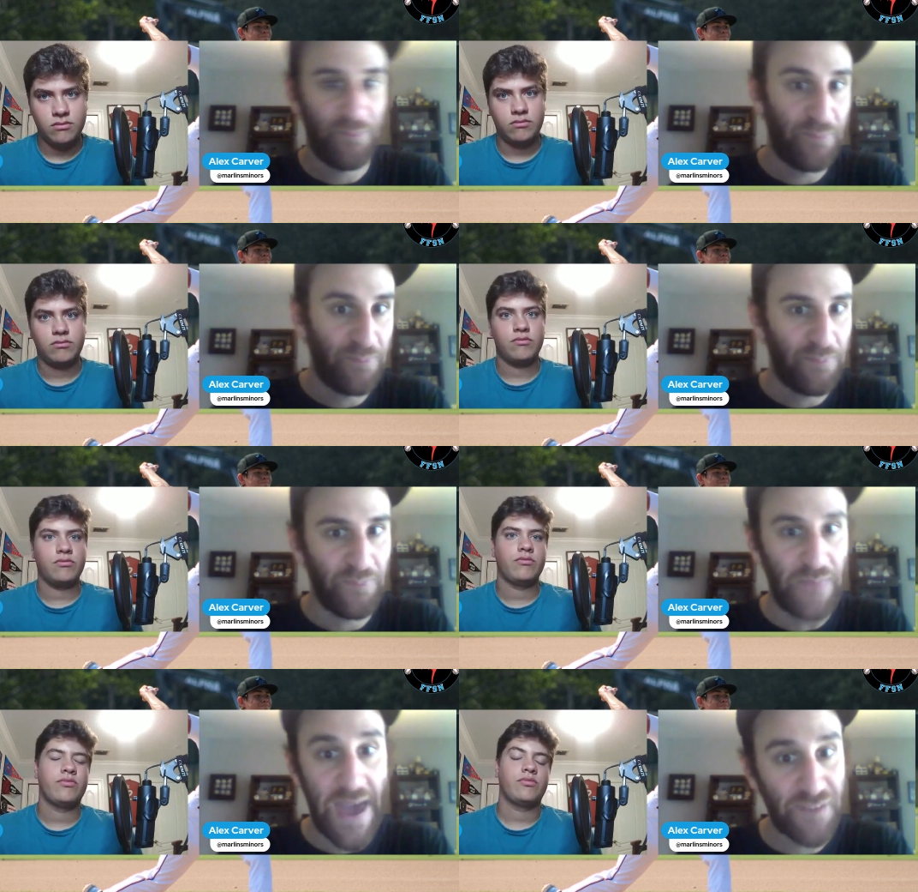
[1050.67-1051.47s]
Speaker 1: they have
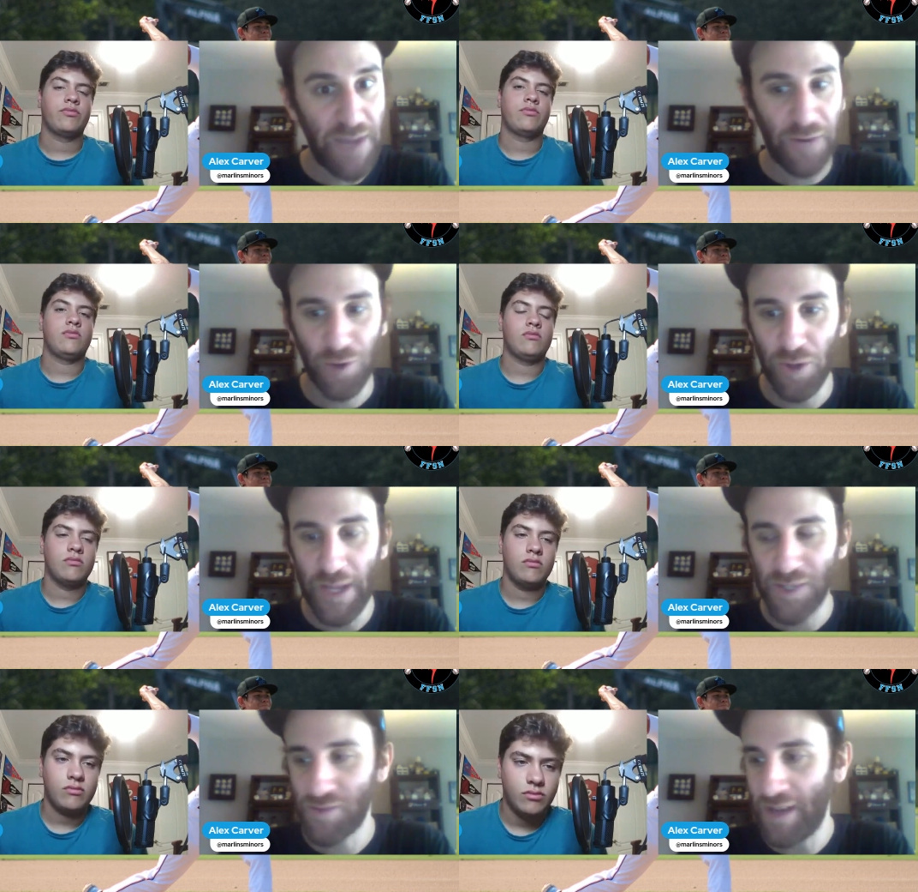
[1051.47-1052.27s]
to make room at
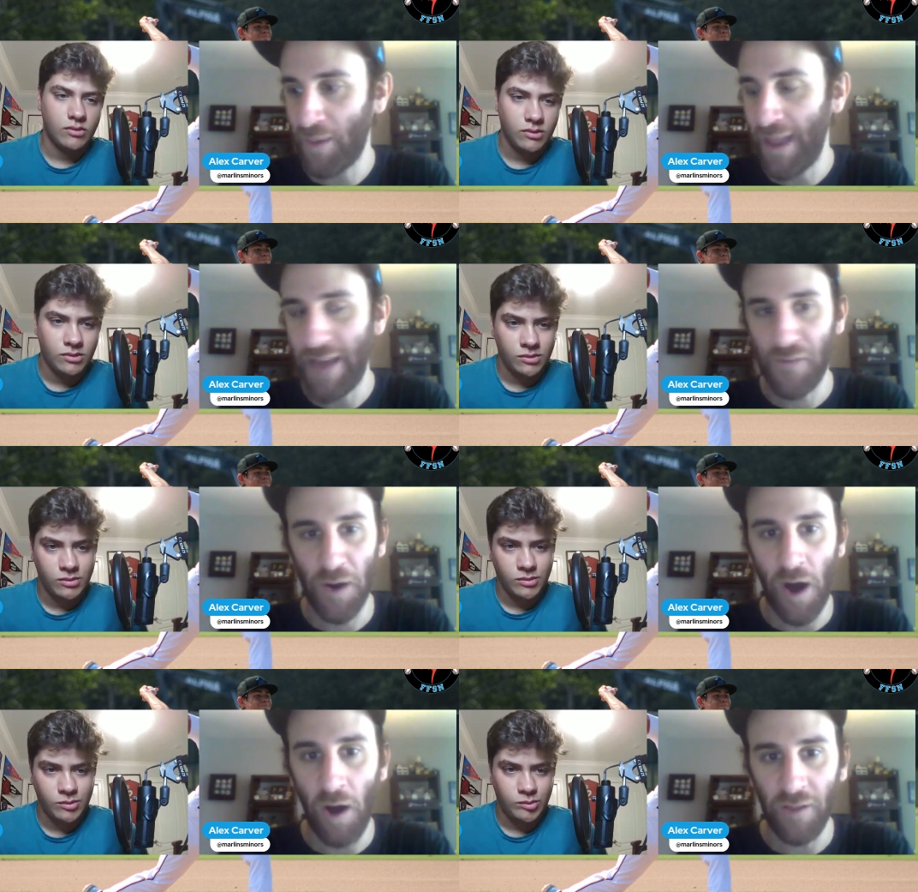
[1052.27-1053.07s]
double A for all
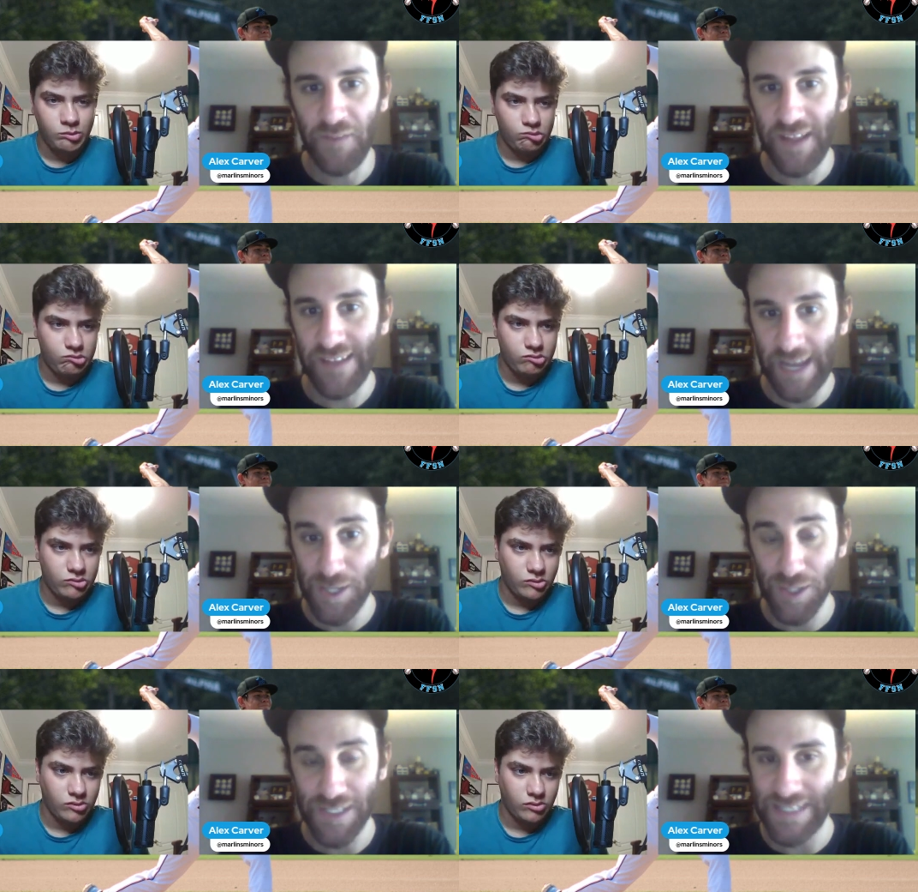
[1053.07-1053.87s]
of these catchers, and
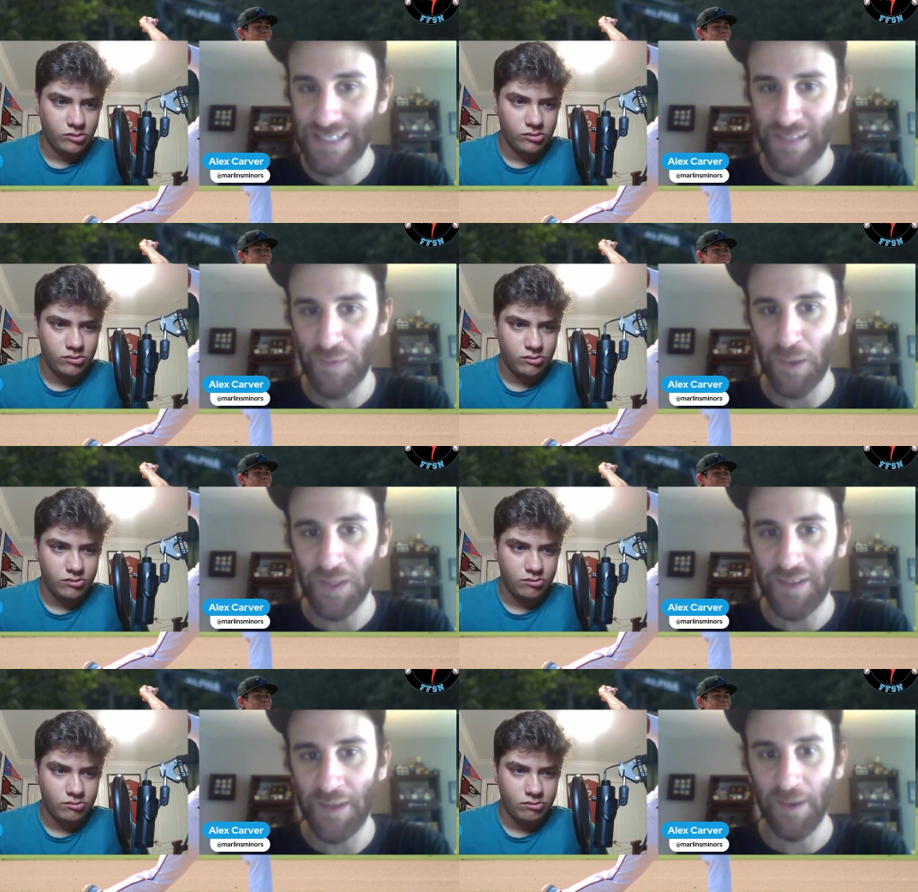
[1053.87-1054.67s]
it's difficult to do.
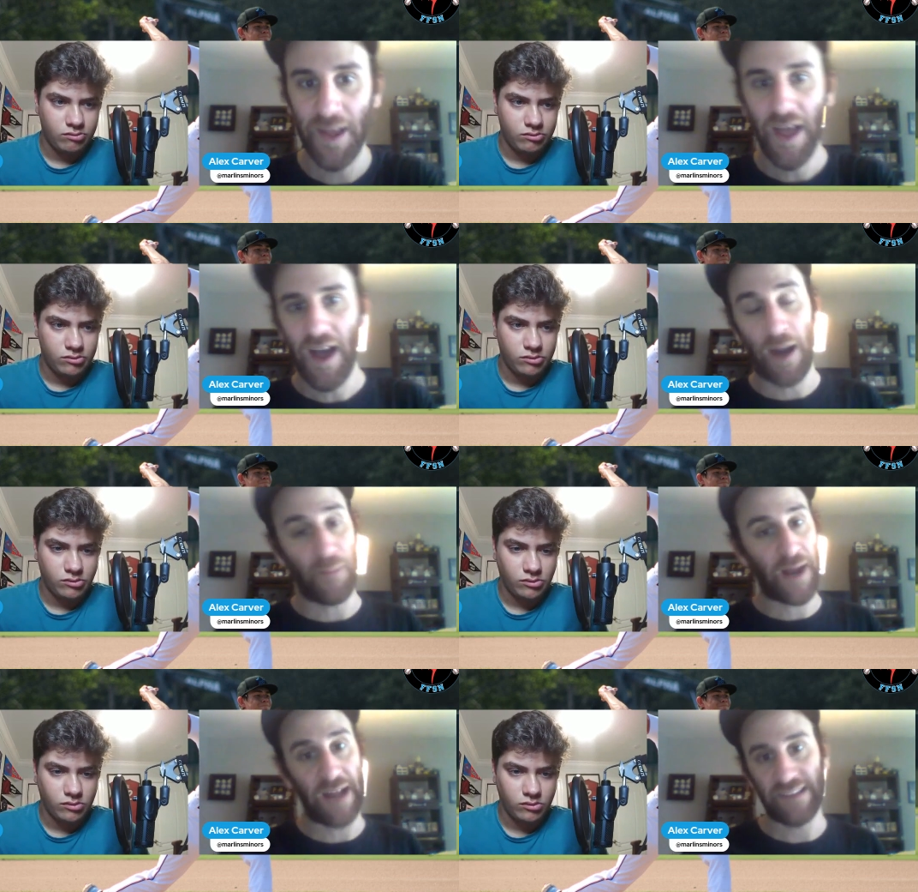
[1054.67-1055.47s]
Uh, but
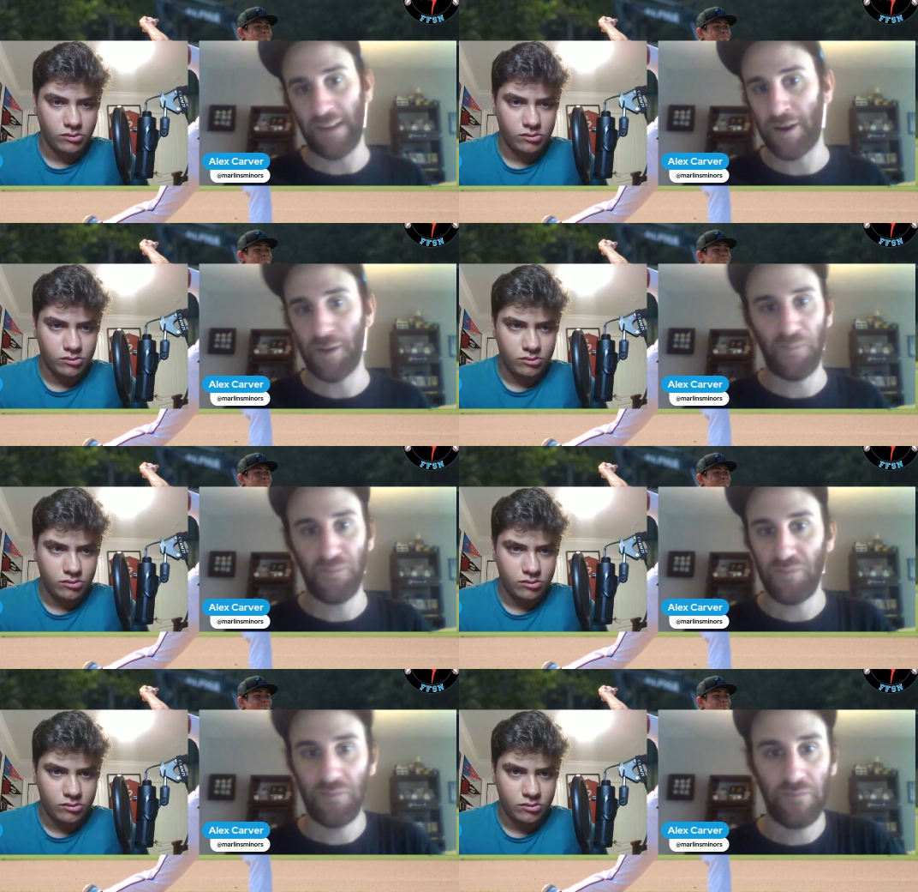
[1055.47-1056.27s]
Hostetler
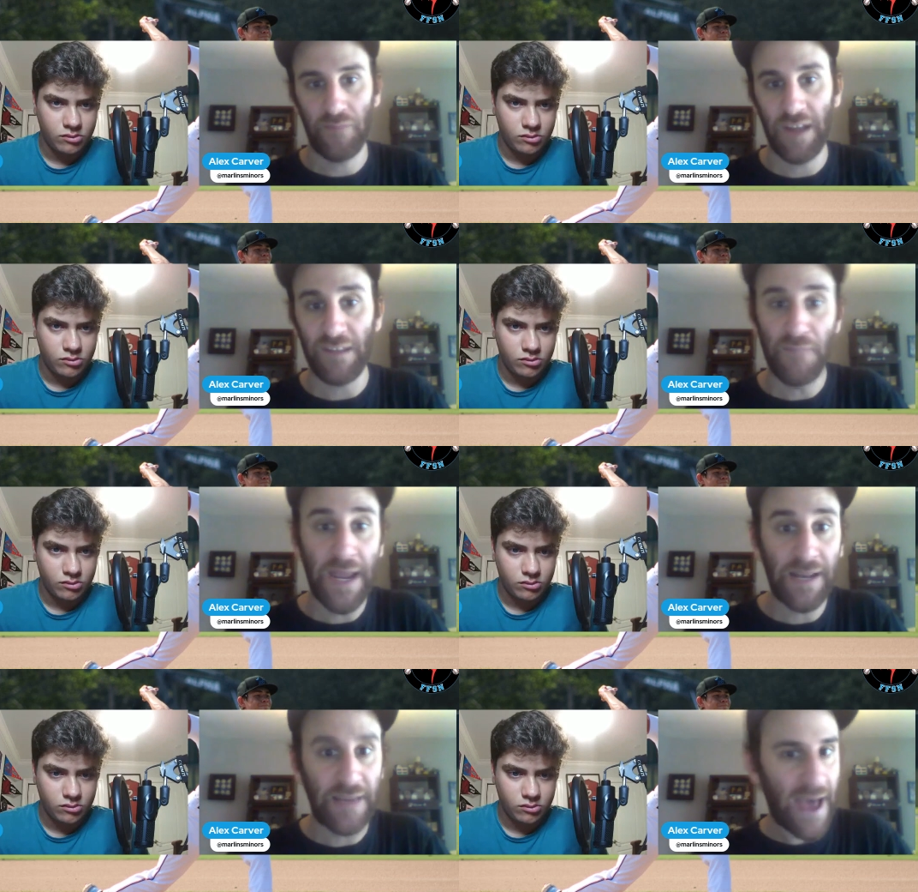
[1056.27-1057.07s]
is a main
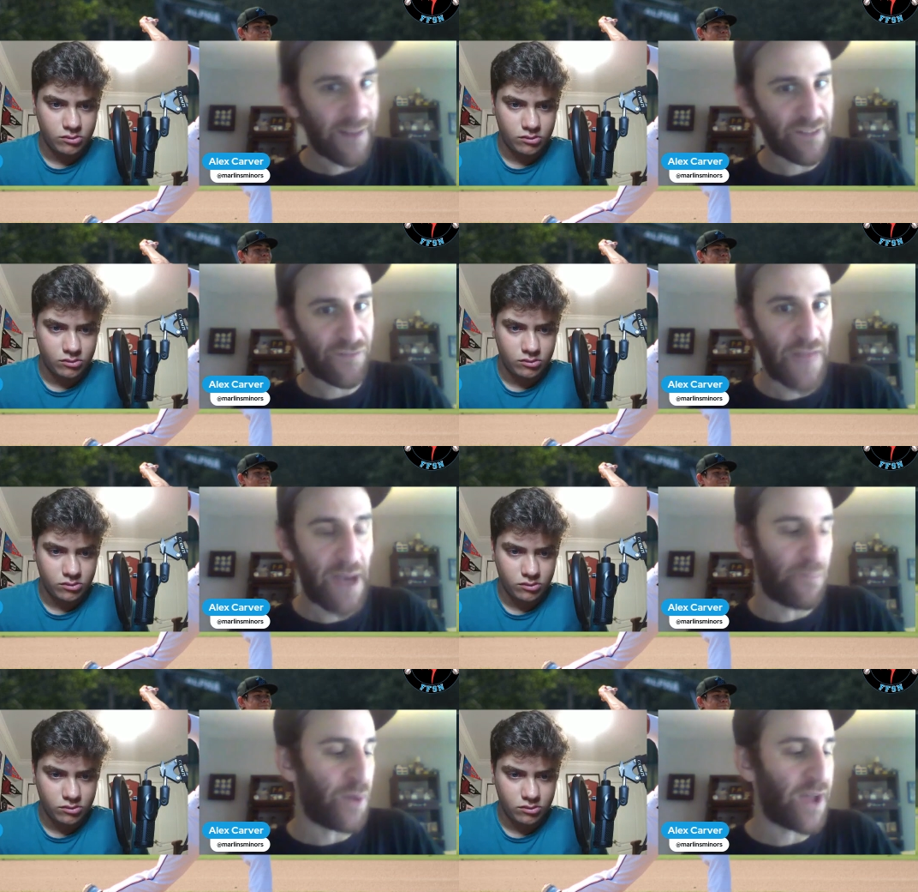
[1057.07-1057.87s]
catalyst for that.
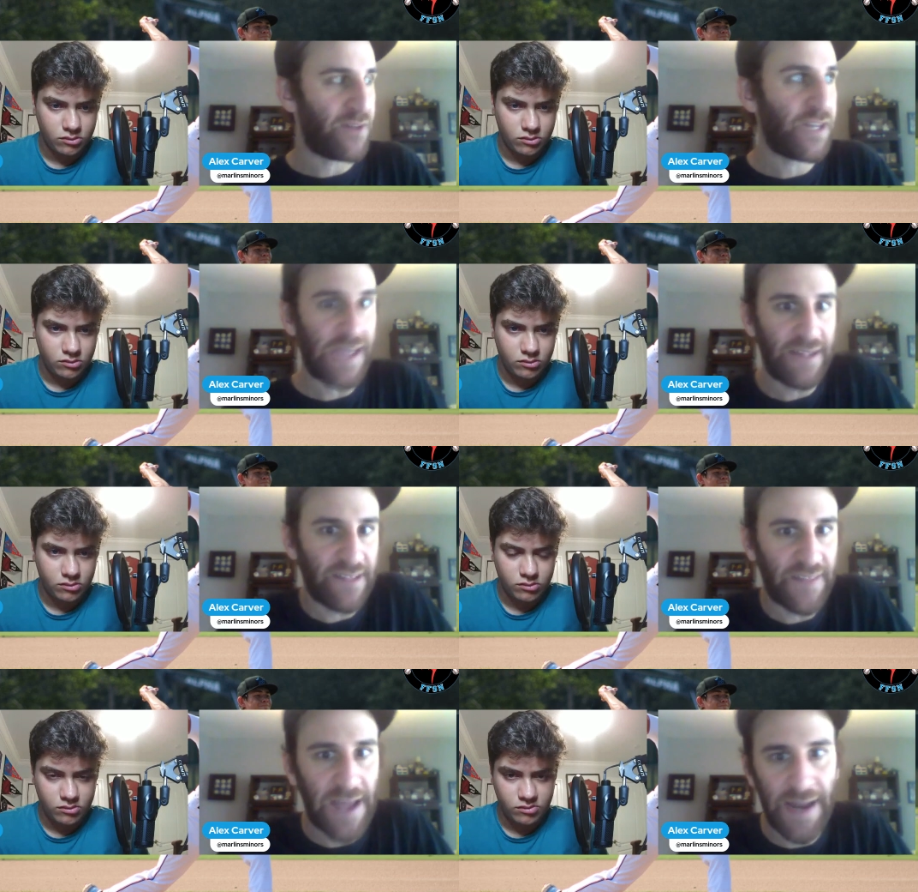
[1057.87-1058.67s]
But you can't send the guy
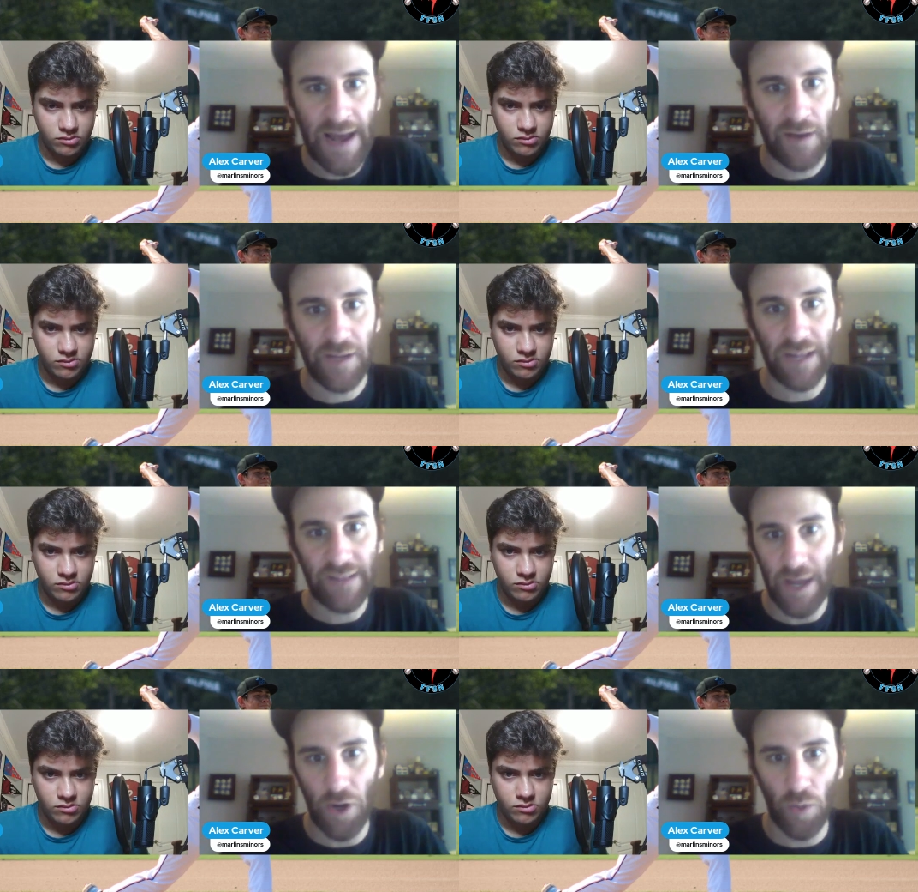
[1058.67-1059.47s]
down. He has ten home
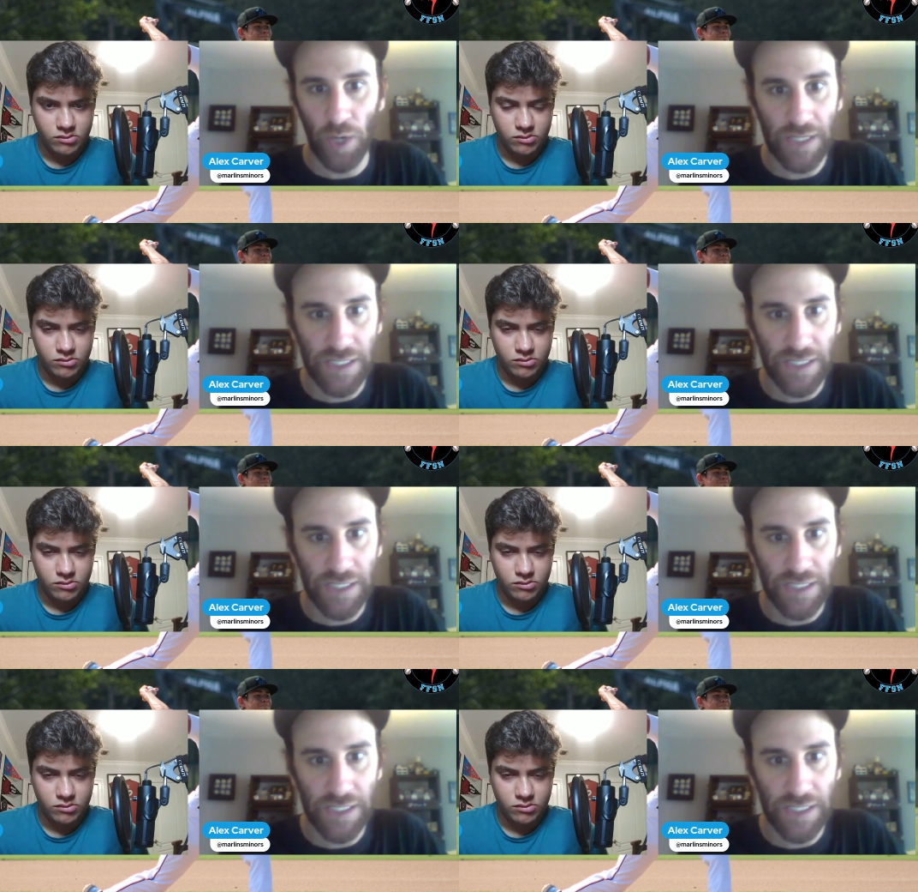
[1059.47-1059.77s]
runs.